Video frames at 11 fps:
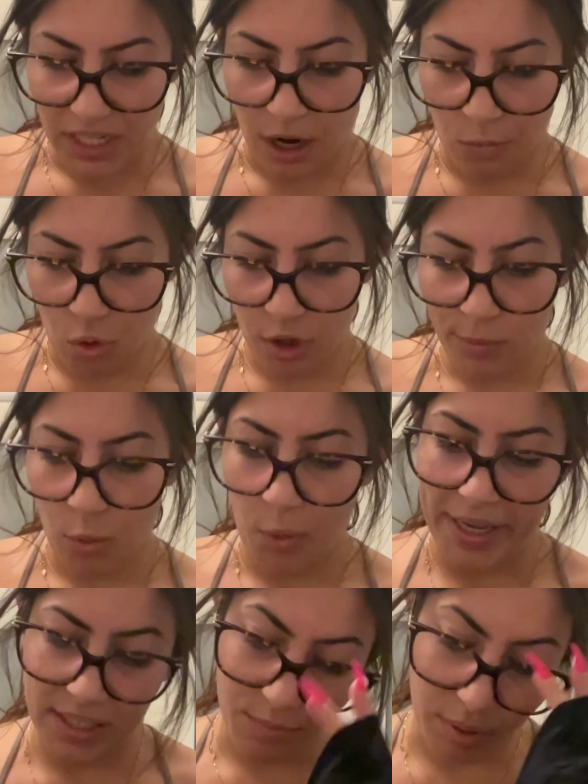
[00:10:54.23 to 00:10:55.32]
A warm
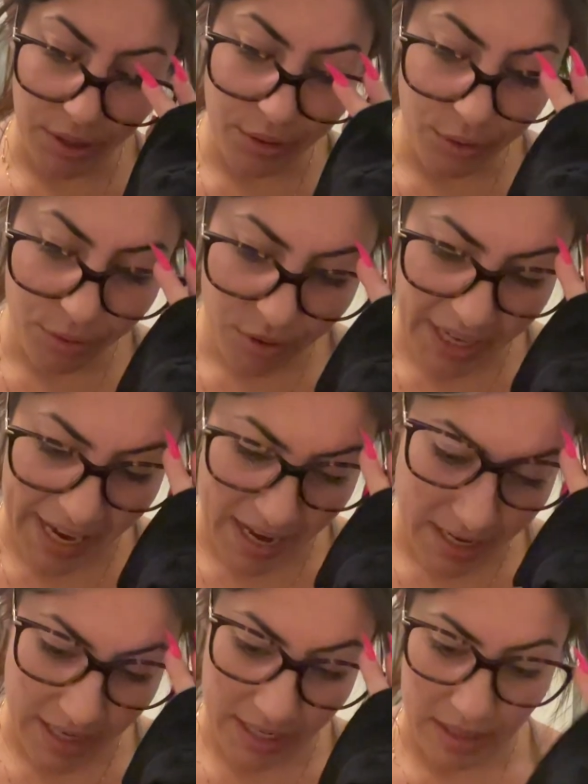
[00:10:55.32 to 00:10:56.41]
wind blew through the
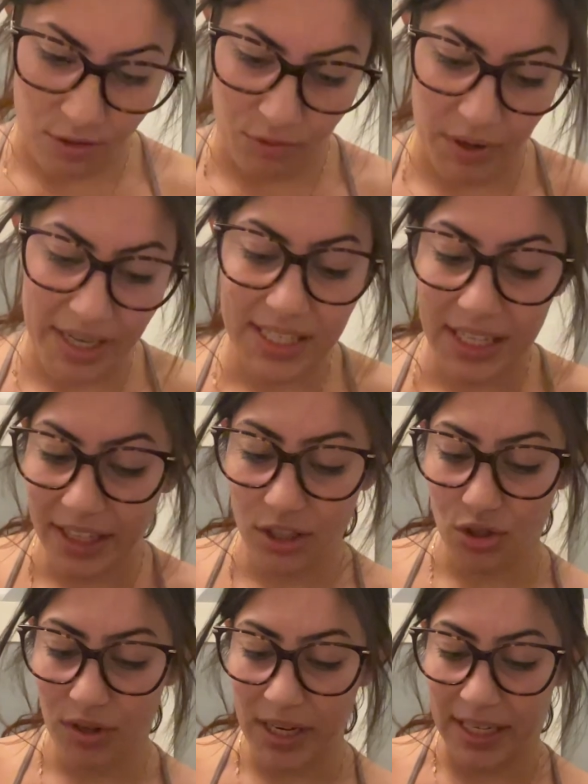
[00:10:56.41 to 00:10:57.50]
canyon, rustling the
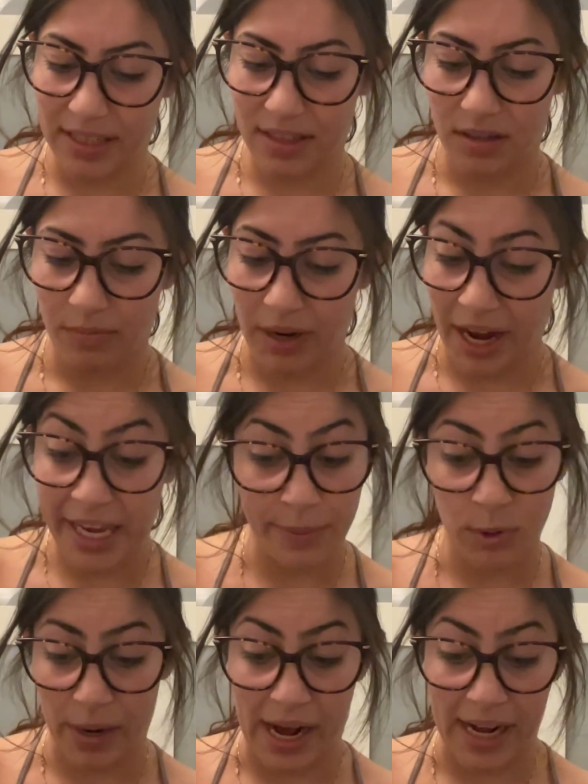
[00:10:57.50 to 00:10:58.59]
trees, but I
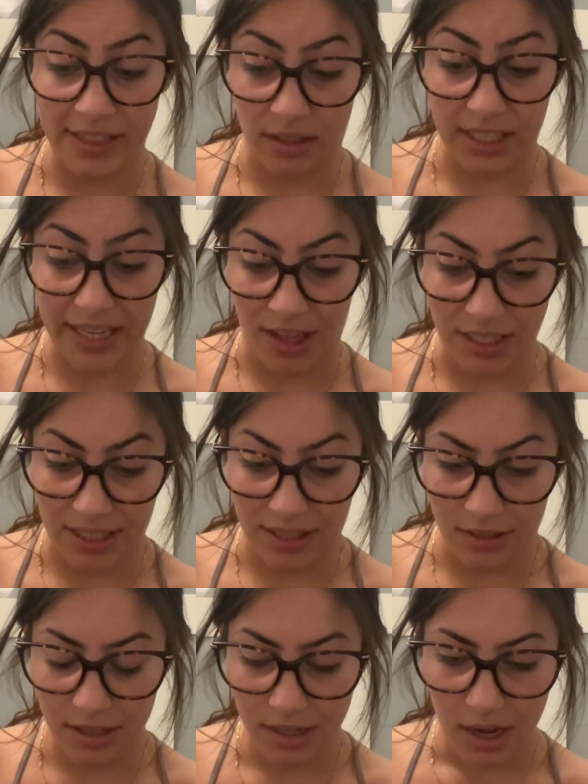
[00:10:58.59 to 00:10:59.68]
kept my eyes on the
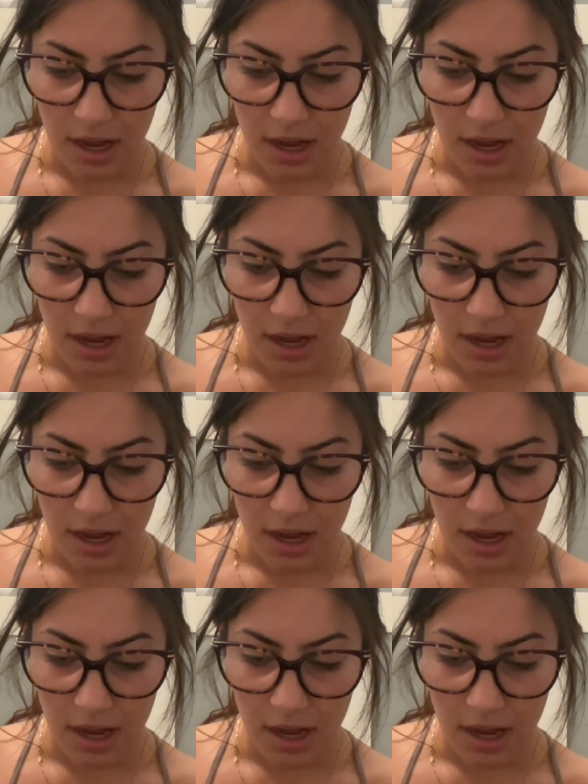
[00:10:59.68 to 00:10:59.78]
skeletons.